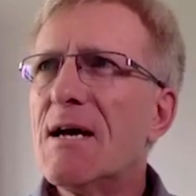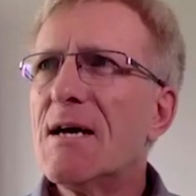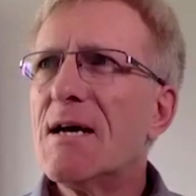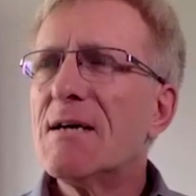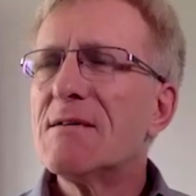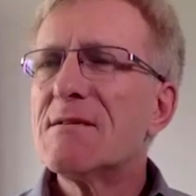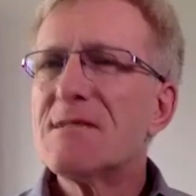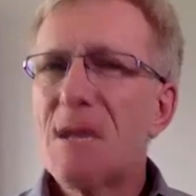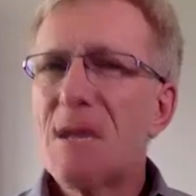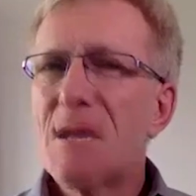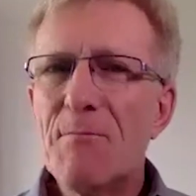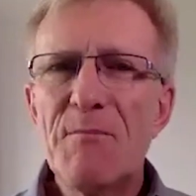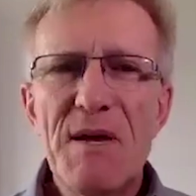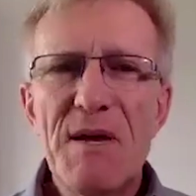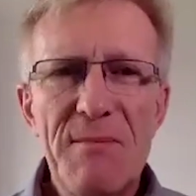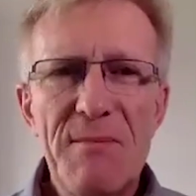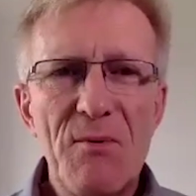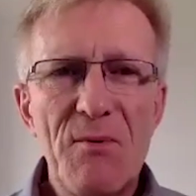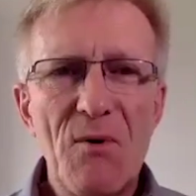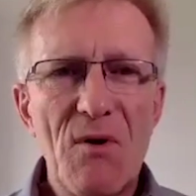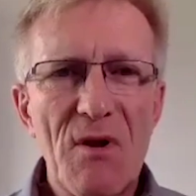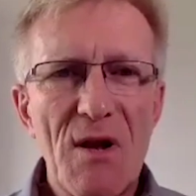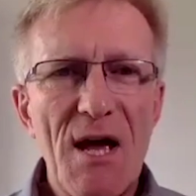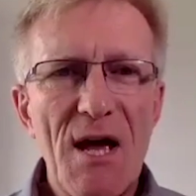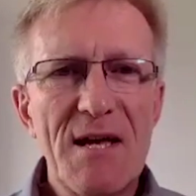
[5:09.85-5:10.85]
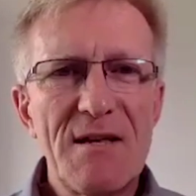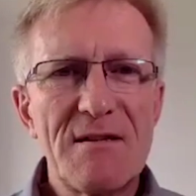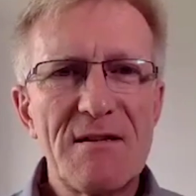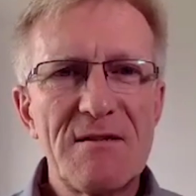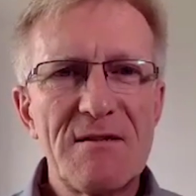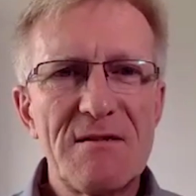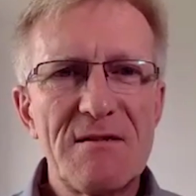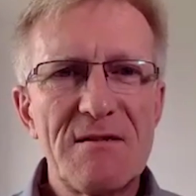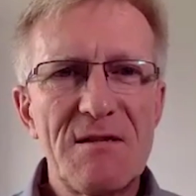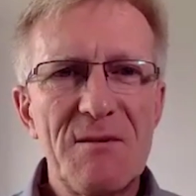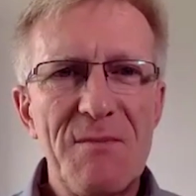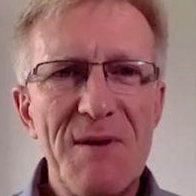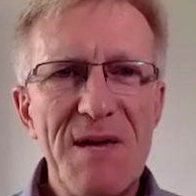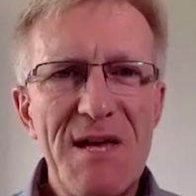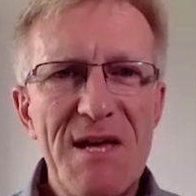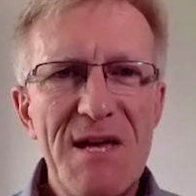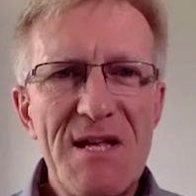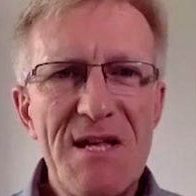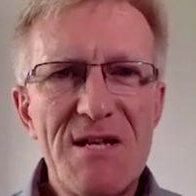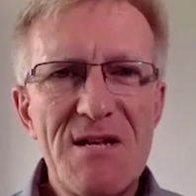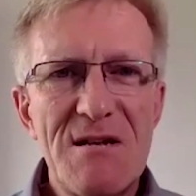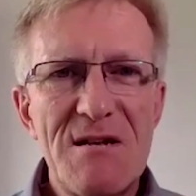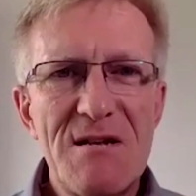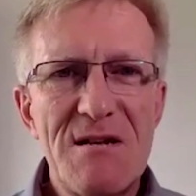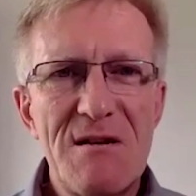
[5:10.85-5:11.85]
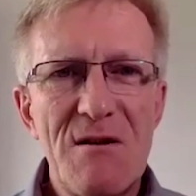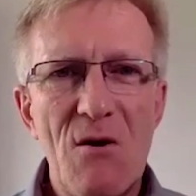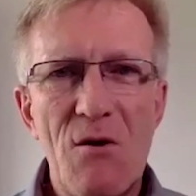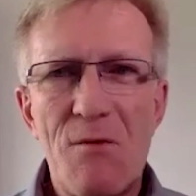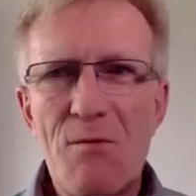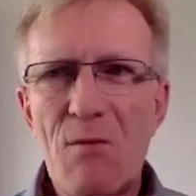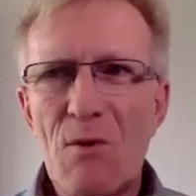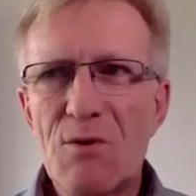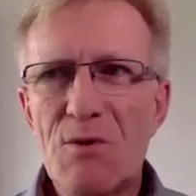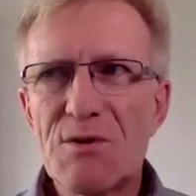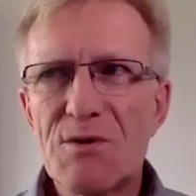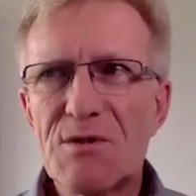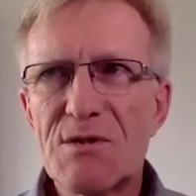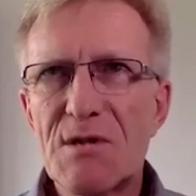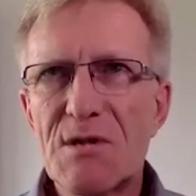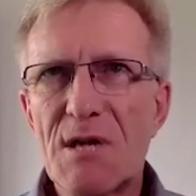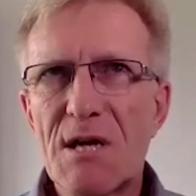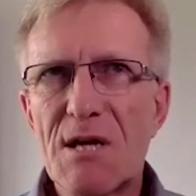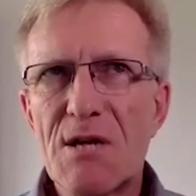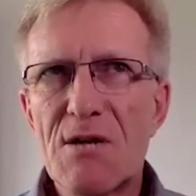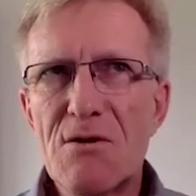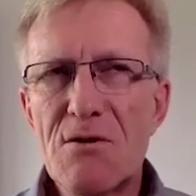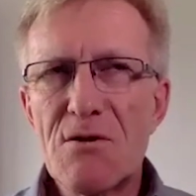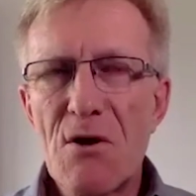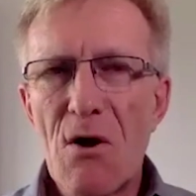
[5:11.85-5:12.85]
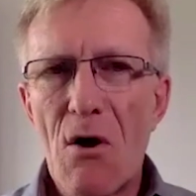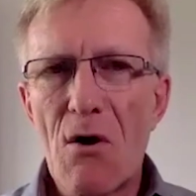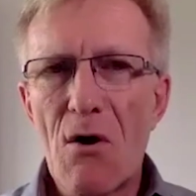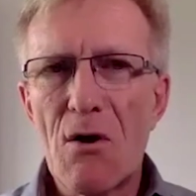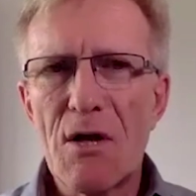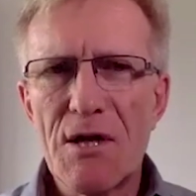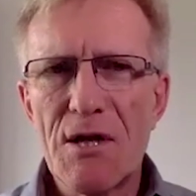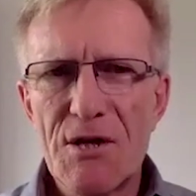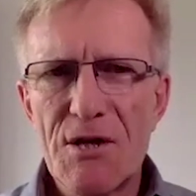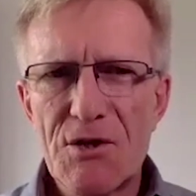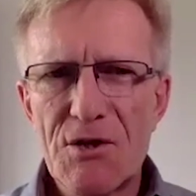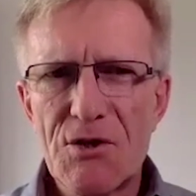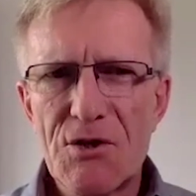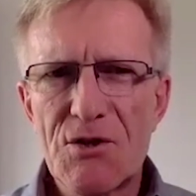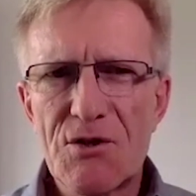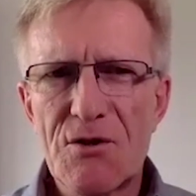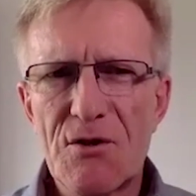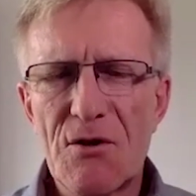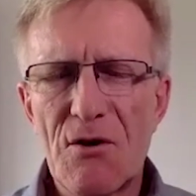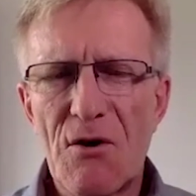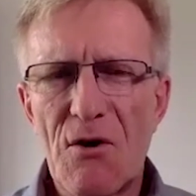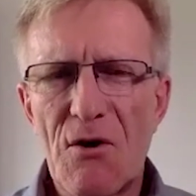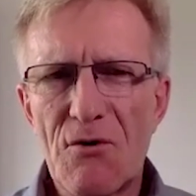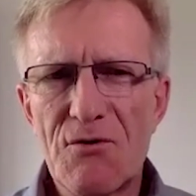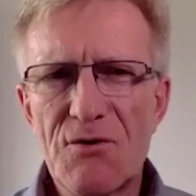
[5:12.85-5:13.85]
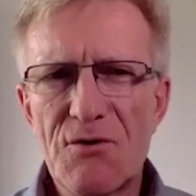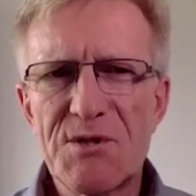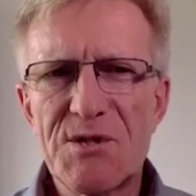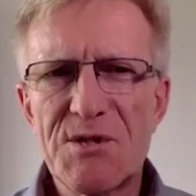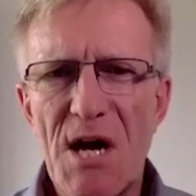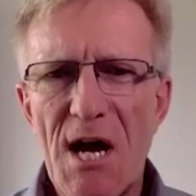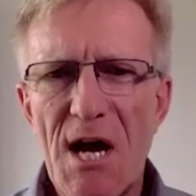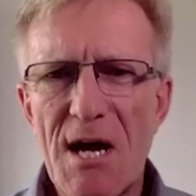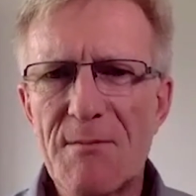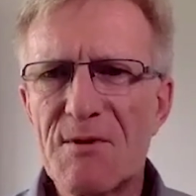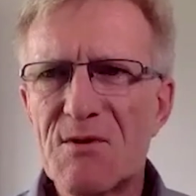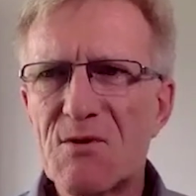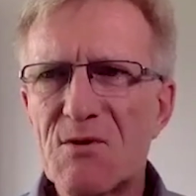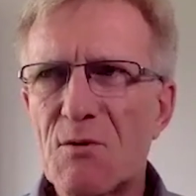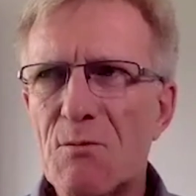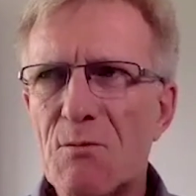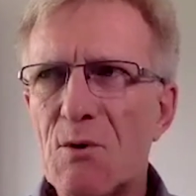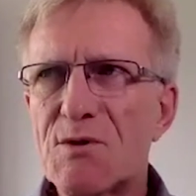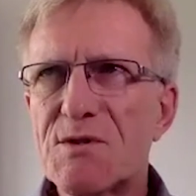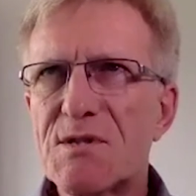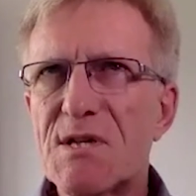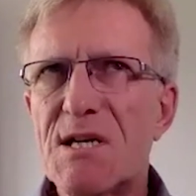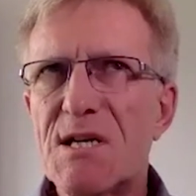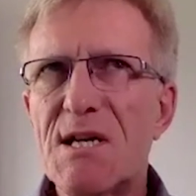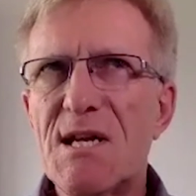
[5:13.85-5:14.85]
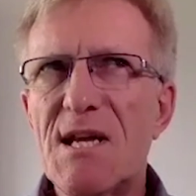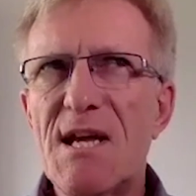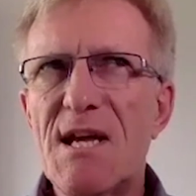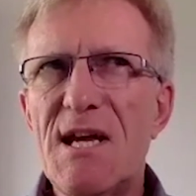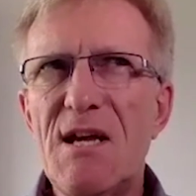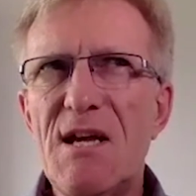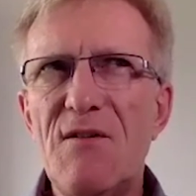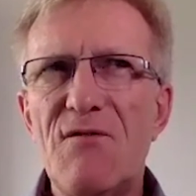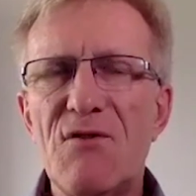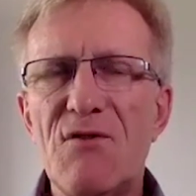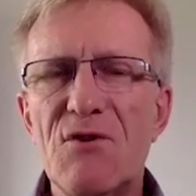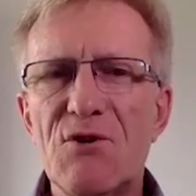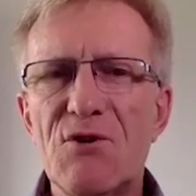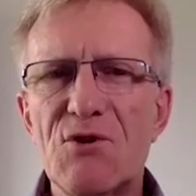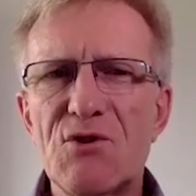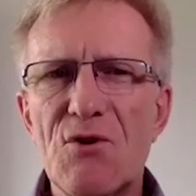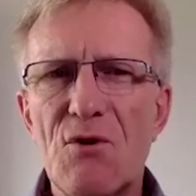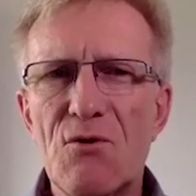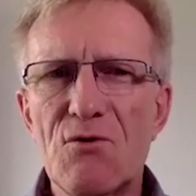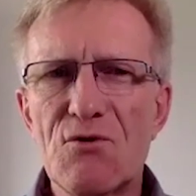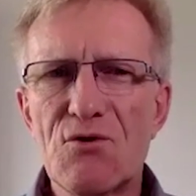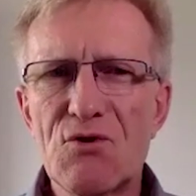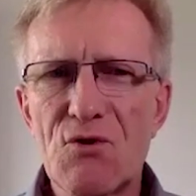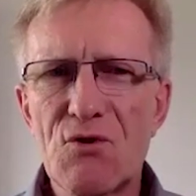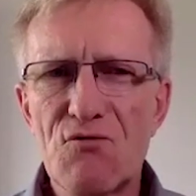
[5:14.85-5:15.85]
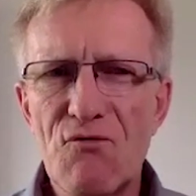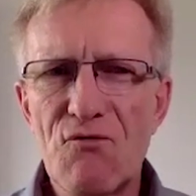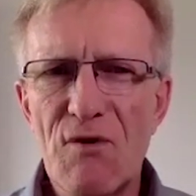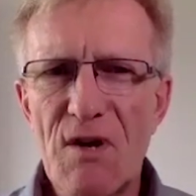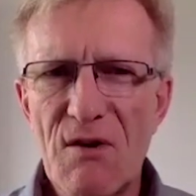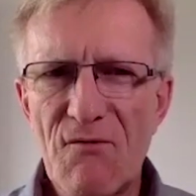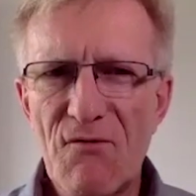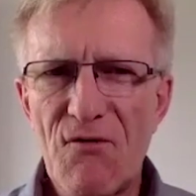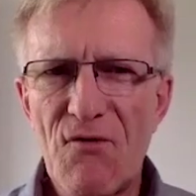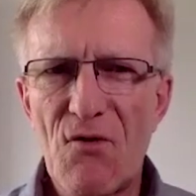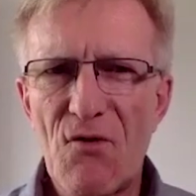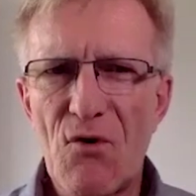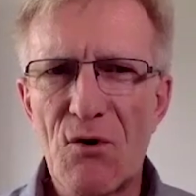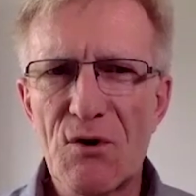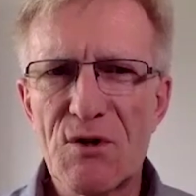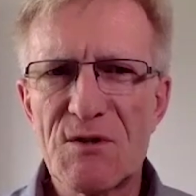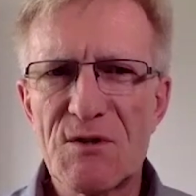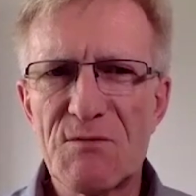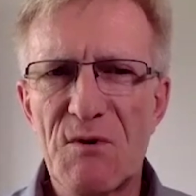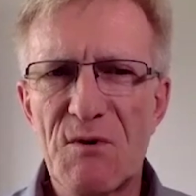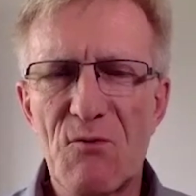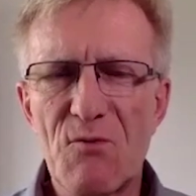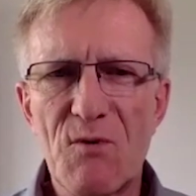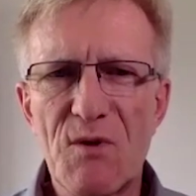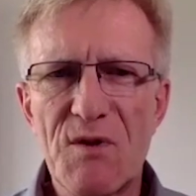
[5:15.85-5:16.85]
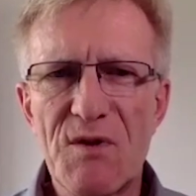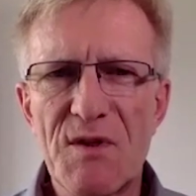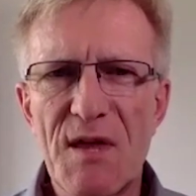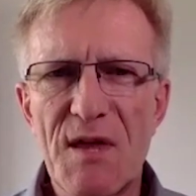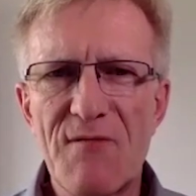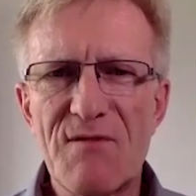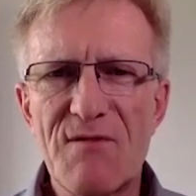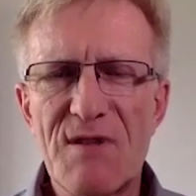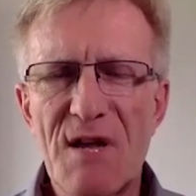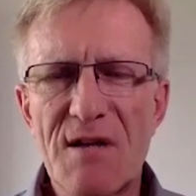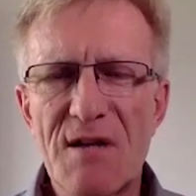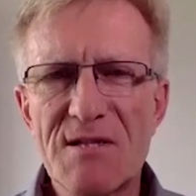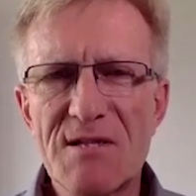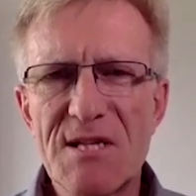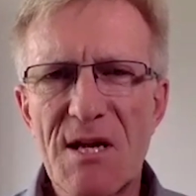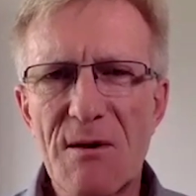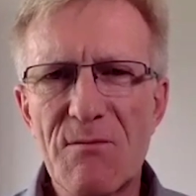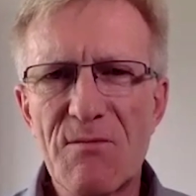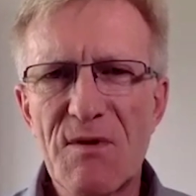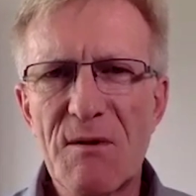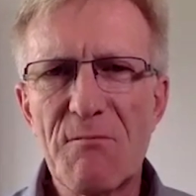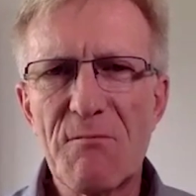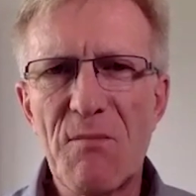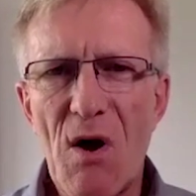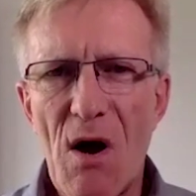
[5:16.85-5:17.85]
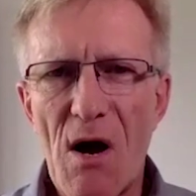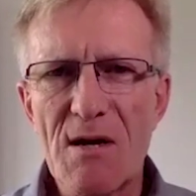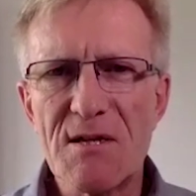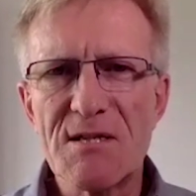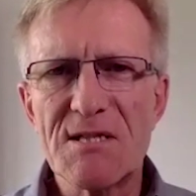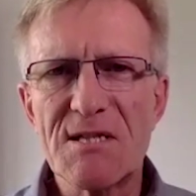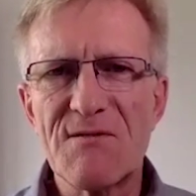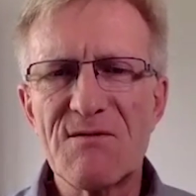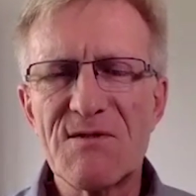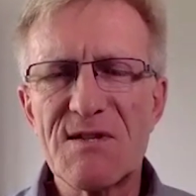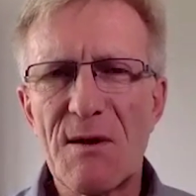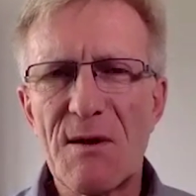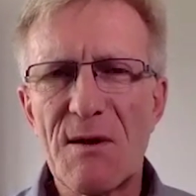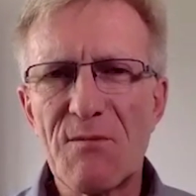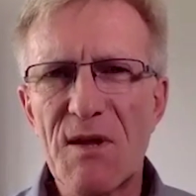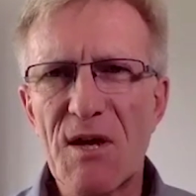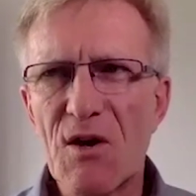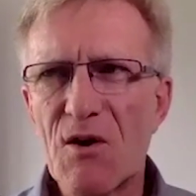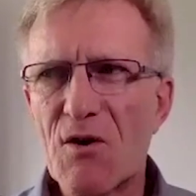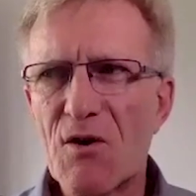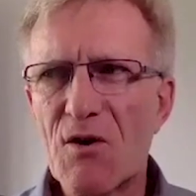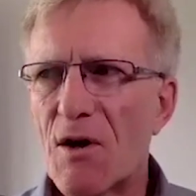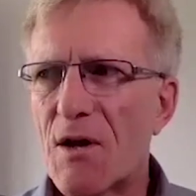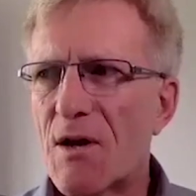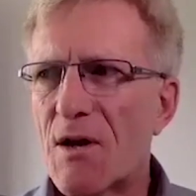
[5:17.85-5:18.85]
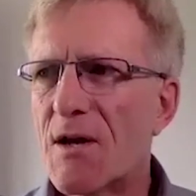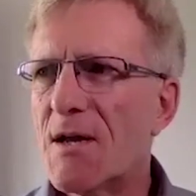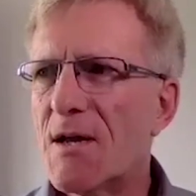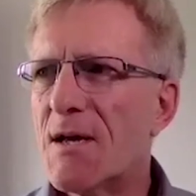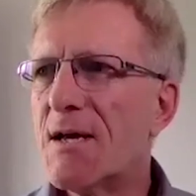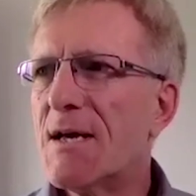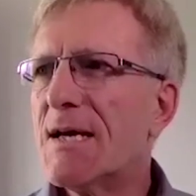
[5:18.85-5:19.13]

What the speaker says: Some people like to be almost acknowledged all the time. There's almost a need for social reinforcement when they've done something positive, something good.